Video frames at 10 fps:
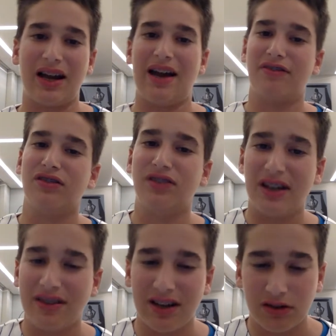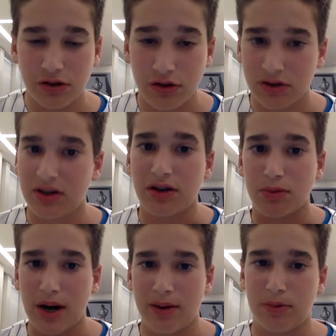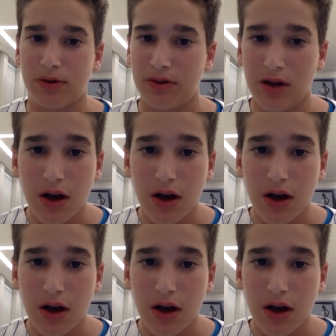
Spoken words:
I have to say, that's just incredible.